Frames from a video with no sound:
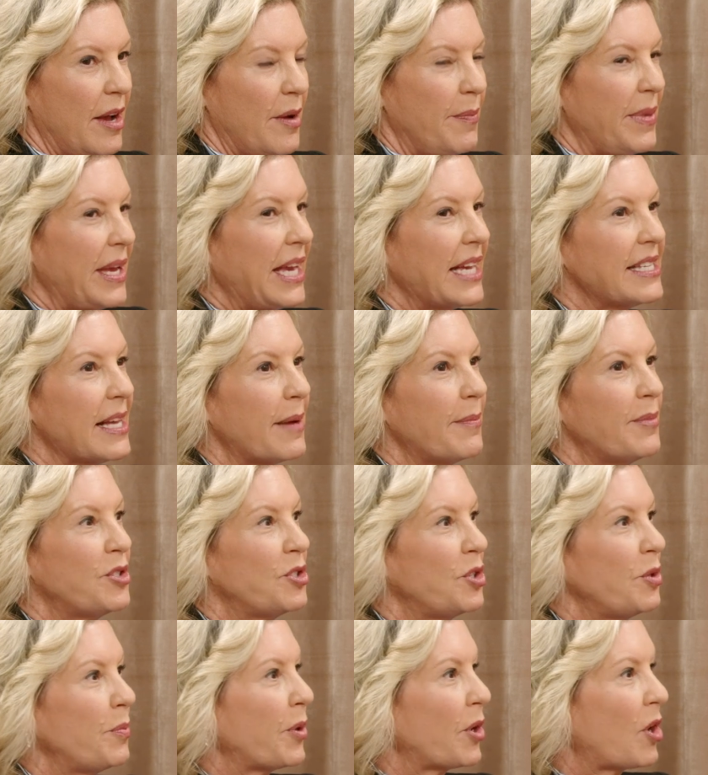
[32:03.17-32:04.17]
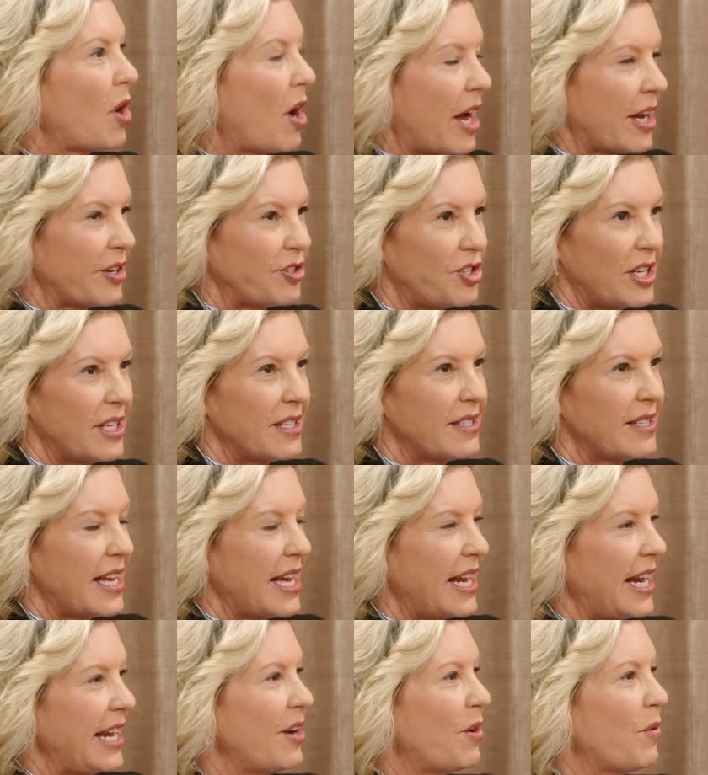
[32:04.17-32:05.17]
because I'm super cautious
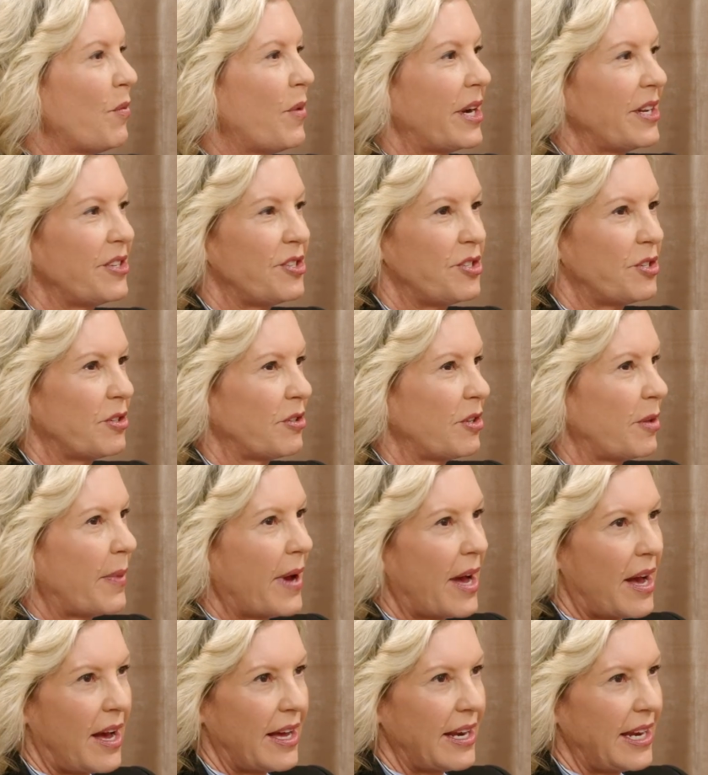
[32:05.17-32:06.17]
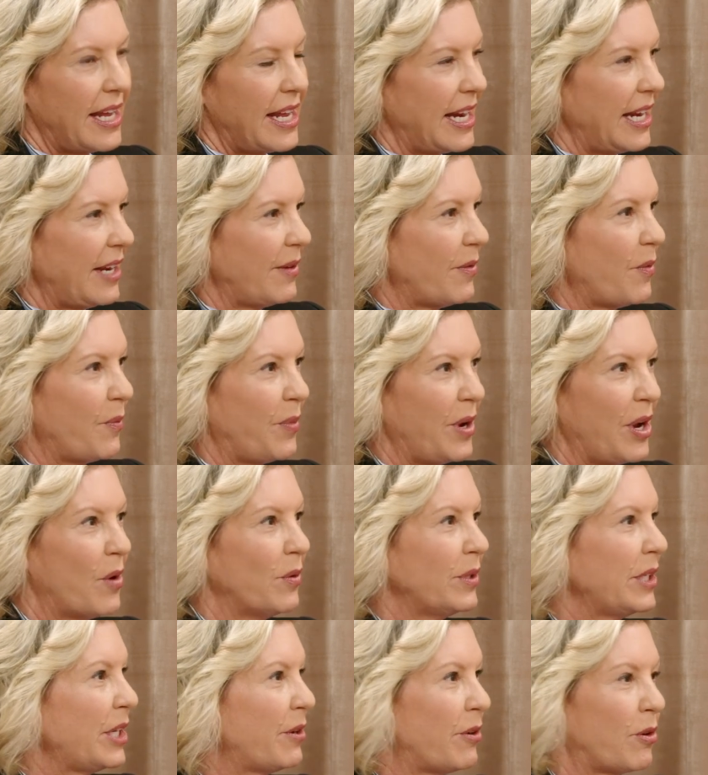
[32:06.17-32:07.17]
and I don't wanna stir the pot and we
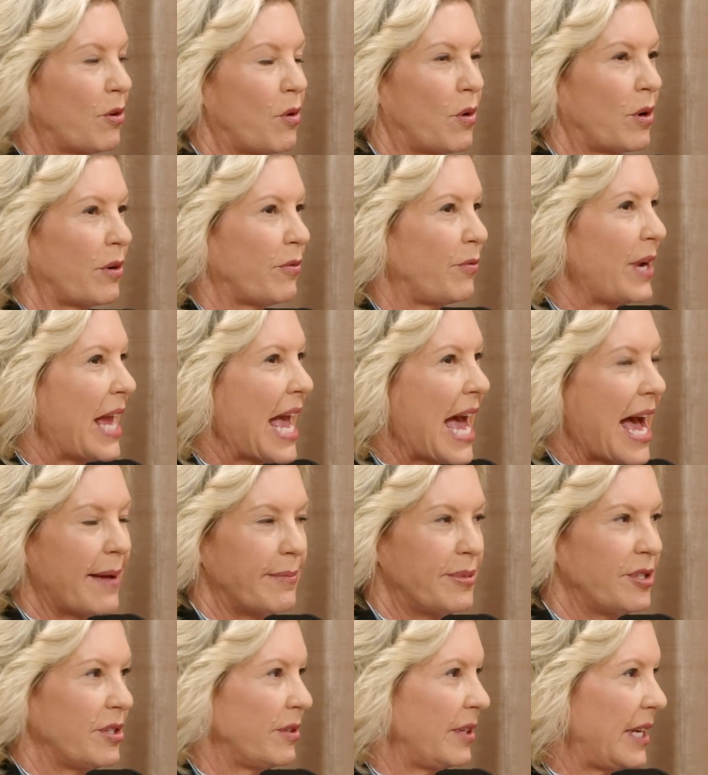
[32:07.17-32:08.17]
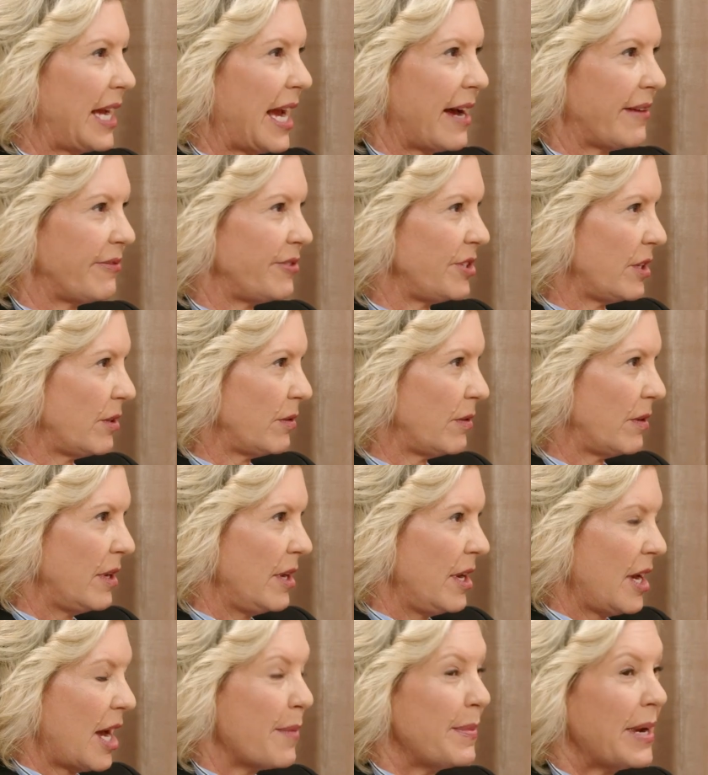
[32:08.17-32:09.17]
only go to court if we absolutely have to.
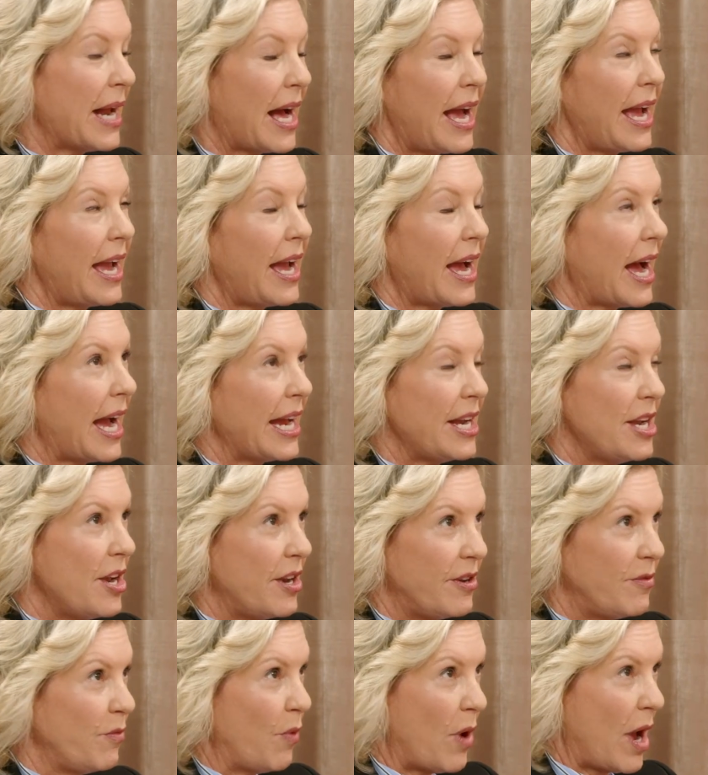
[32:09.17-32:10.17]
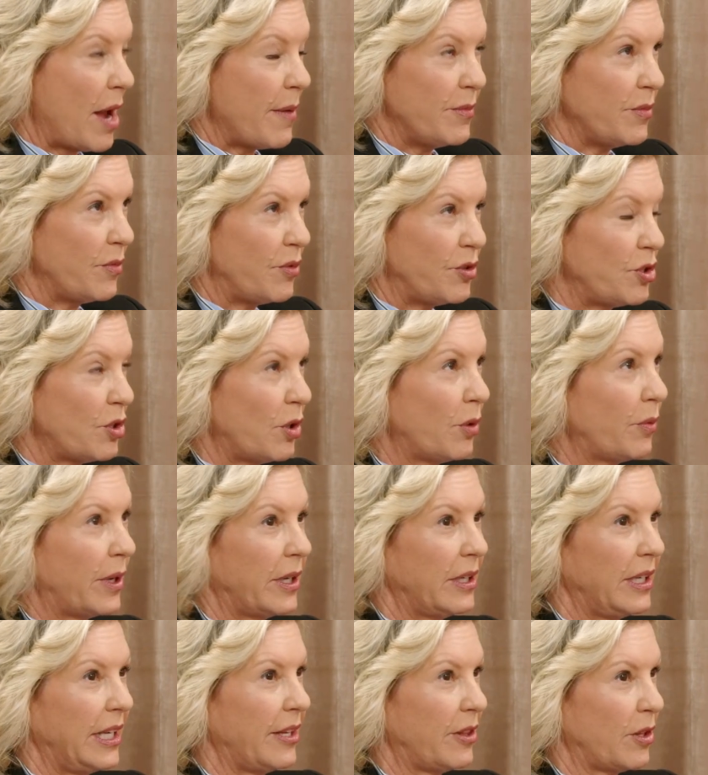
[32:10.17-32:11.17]
I mean, am so
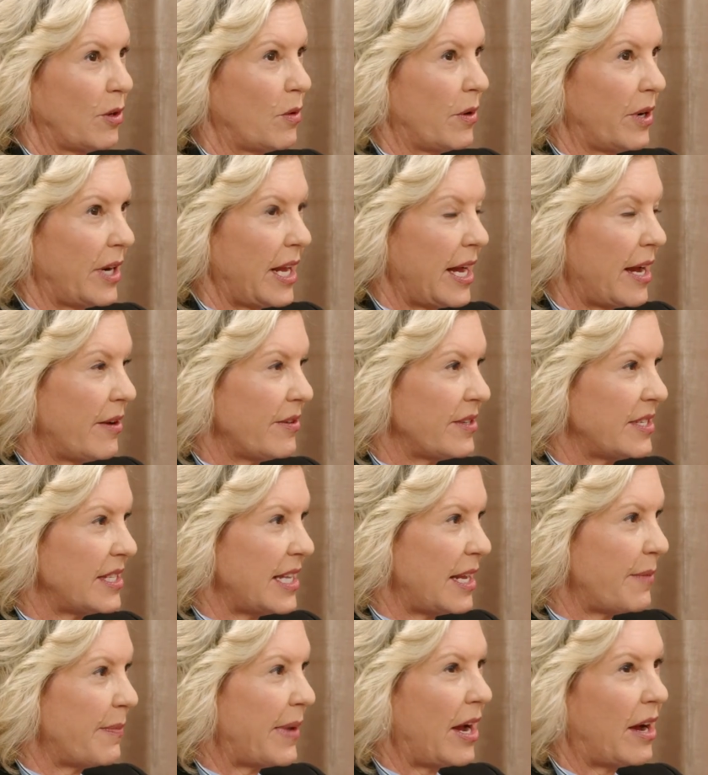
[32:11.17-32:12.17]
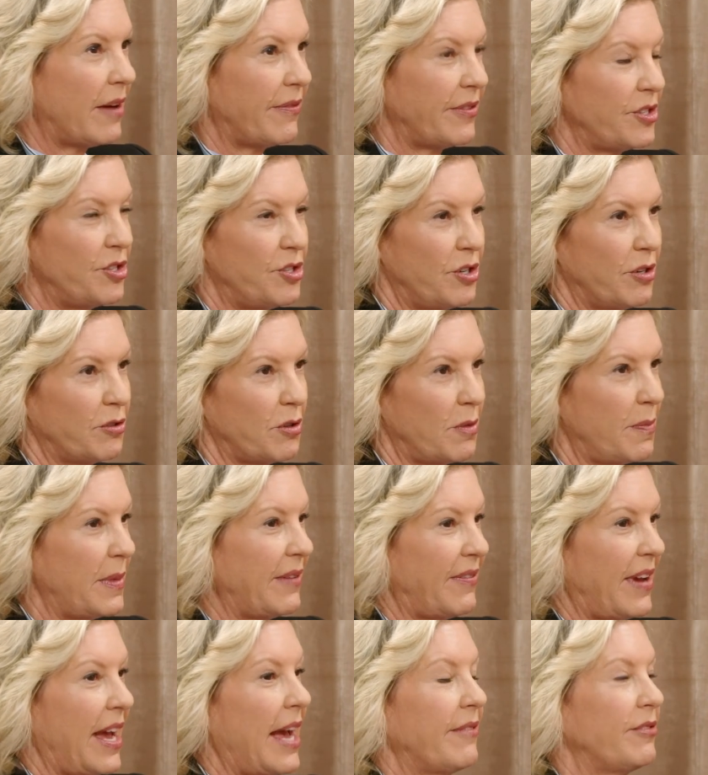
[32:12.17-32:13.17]
rarely at the courthouse that my office jokes with me if
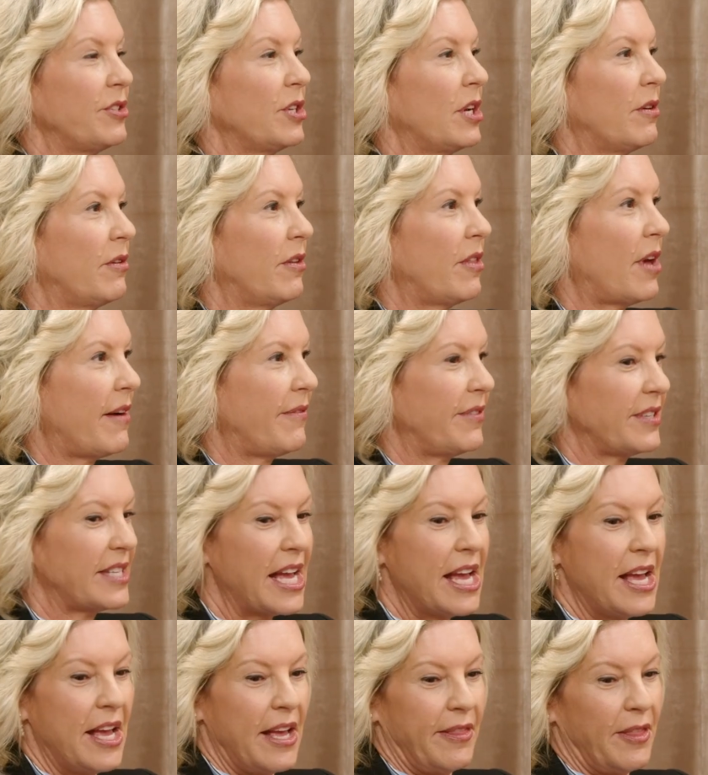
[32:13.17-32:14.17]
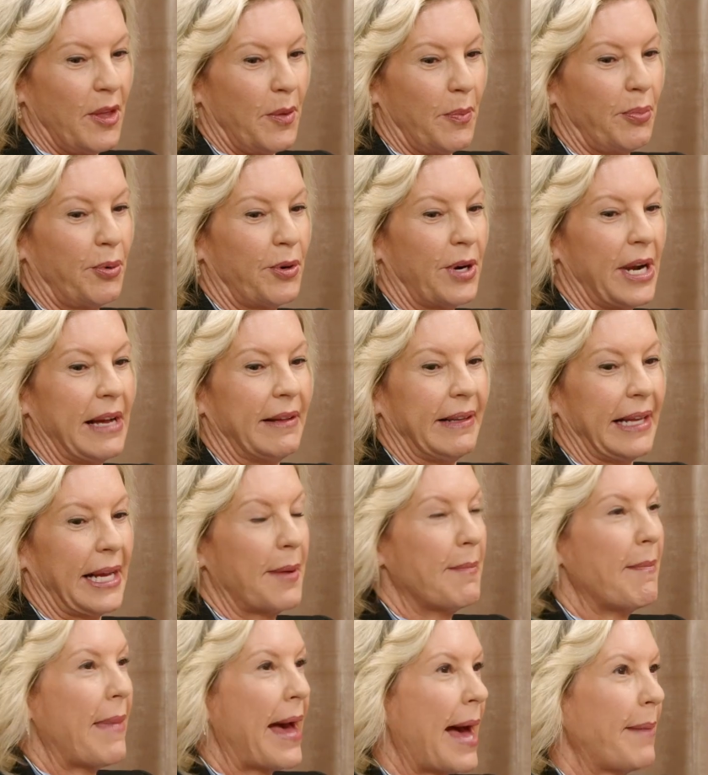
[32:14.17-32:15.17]
I have to go to the office, they'll print out, like, a
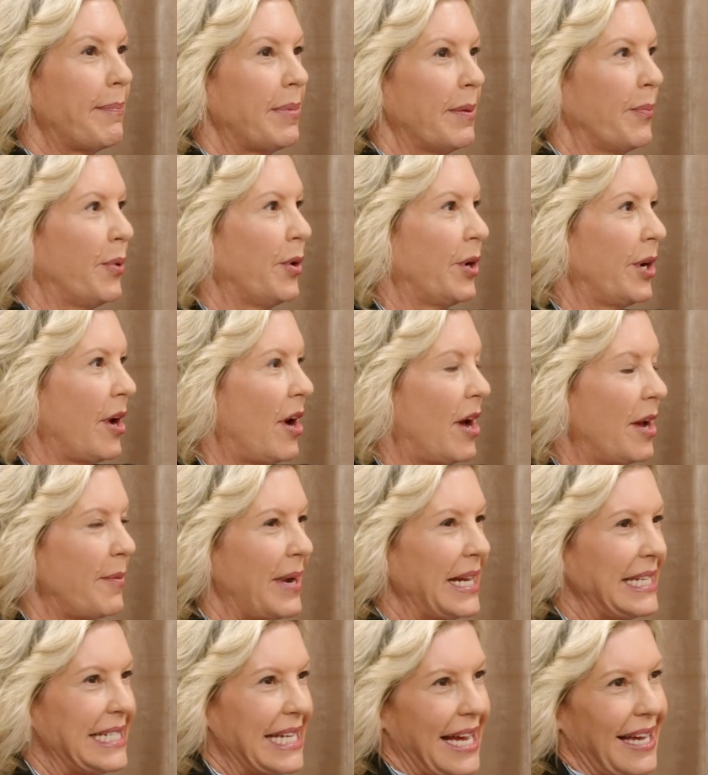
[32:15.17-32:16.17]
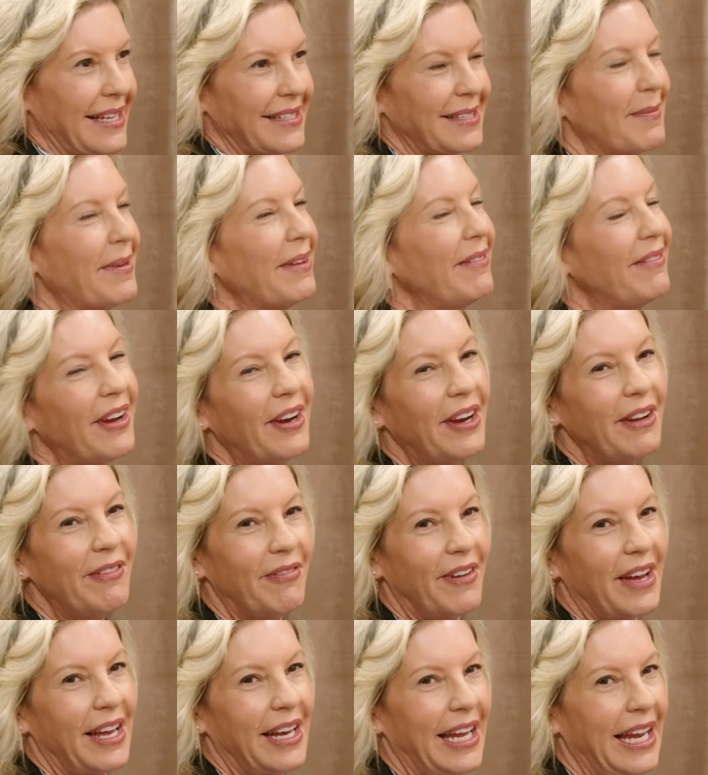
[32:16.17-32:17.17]
map and put it on my desk. I'm like, "Very
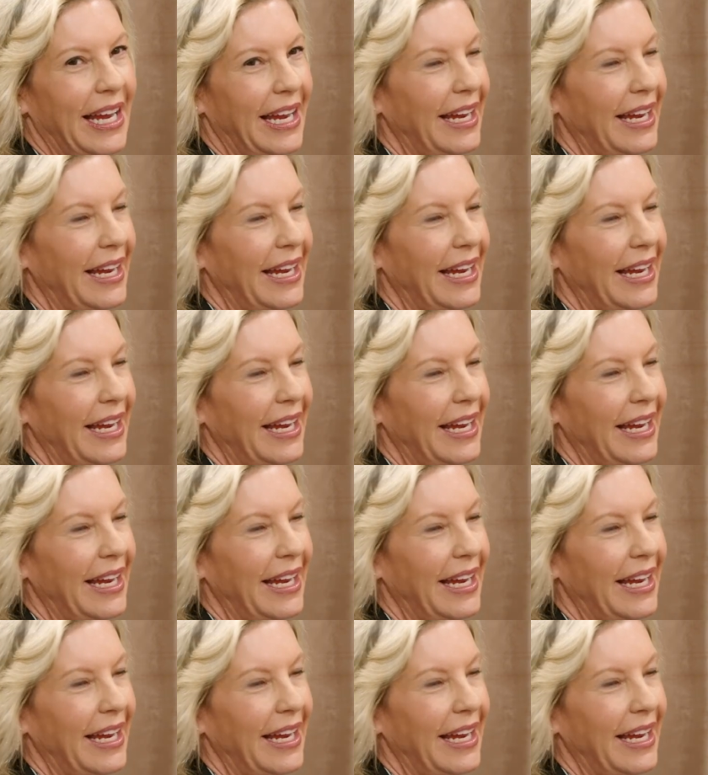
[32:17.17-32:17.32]
funny."